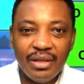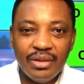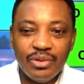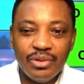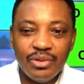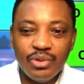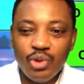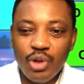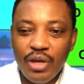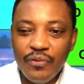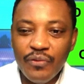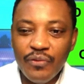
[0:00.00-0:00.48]

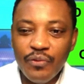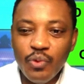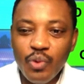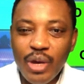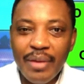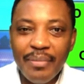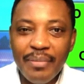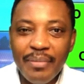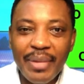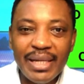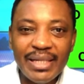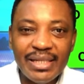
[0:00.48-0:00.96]
So if you are
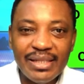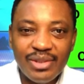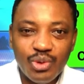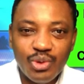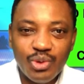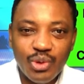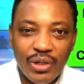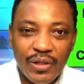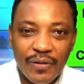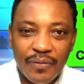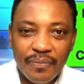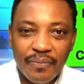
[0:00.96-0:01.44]
a
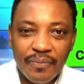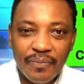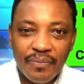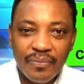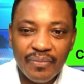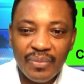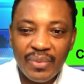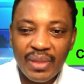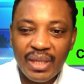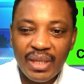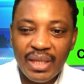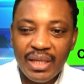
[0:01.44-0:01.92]
magistrate,
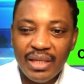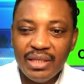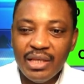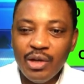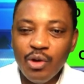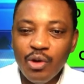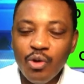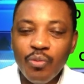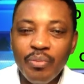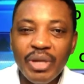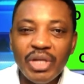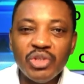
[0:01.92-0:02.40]
they
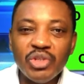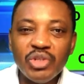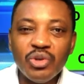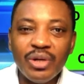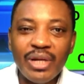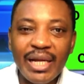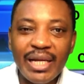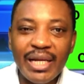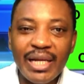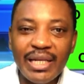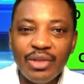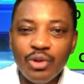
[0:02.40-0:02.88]
will make sure
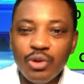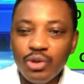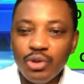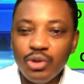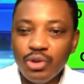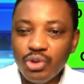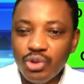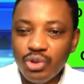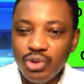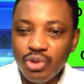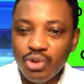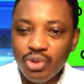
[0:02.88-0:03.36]
that your
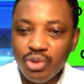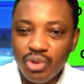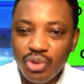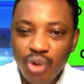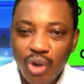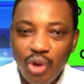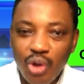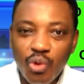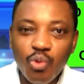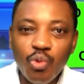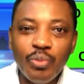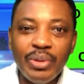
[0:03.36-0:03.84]

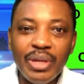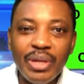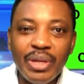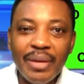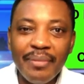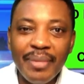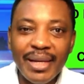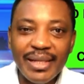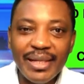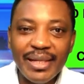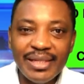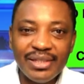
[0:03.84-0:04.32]
son will be a
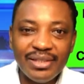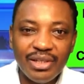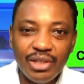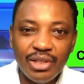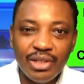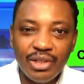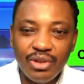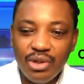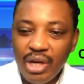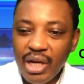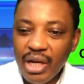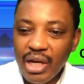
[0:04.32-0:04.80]
magistrate.
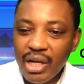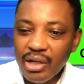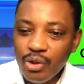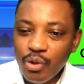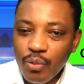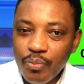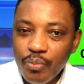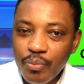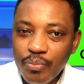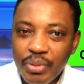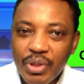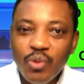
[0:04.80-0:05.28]
They
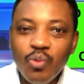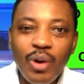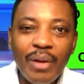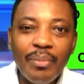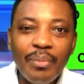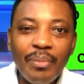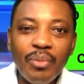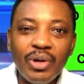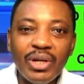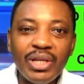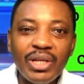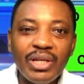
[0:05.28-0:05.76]
will pick
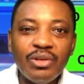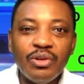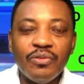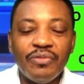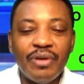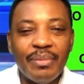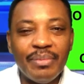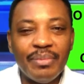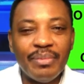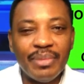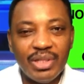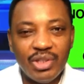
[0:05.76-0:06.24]
one body in your
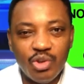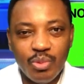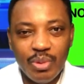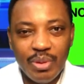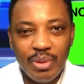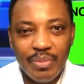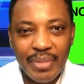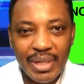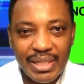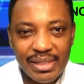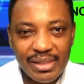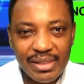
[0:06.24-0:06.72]
family to be
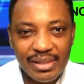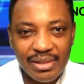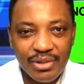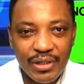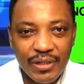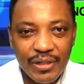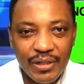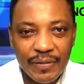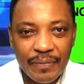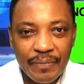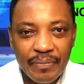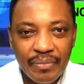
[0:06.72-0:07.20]

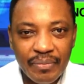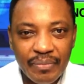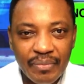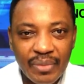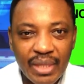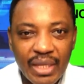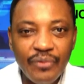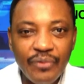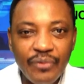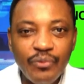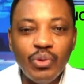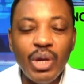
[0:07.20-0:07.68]
magistrate.
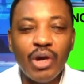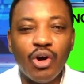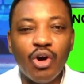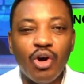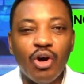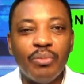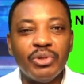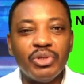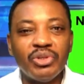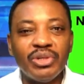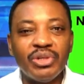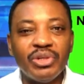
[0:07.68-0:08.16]
If you are a
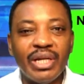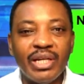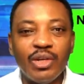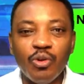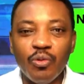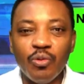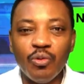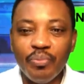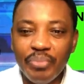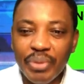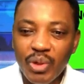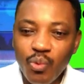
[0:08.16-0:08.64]
commissioner, they
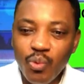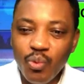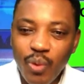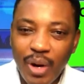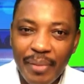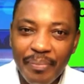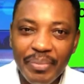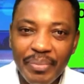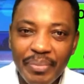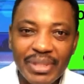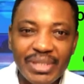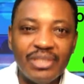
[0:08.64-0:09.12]
will pick
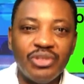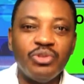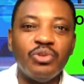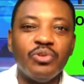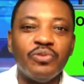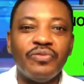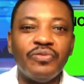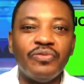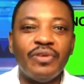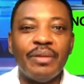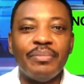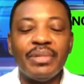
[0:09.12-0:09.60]
one person in
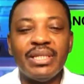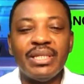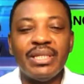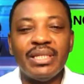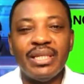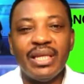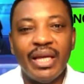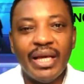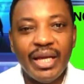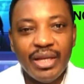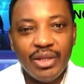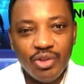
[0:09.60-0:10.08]
your family
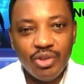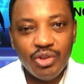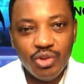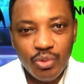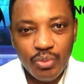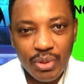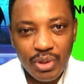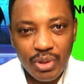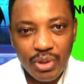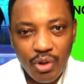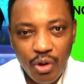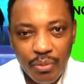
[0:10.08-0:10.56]
to
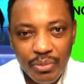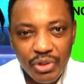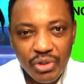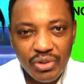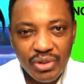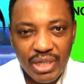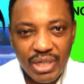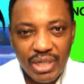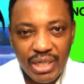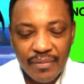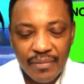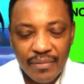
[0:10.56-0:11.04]
be
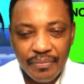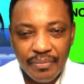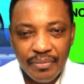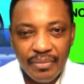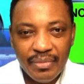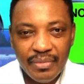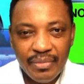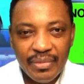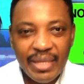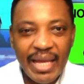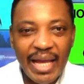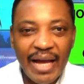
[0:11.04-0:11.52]
commissioner.
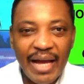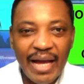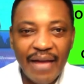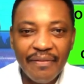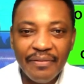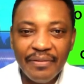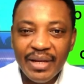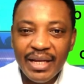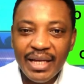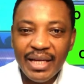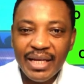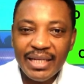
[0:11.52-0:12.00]
They have
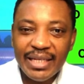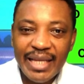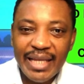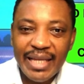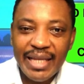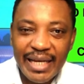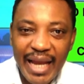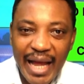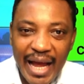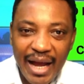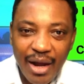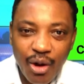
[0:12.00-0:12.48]

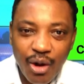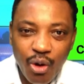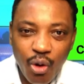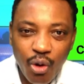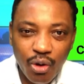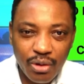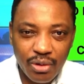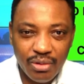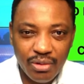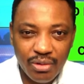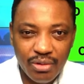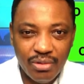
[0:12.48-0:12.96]
that
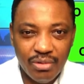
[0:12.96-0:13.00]
accord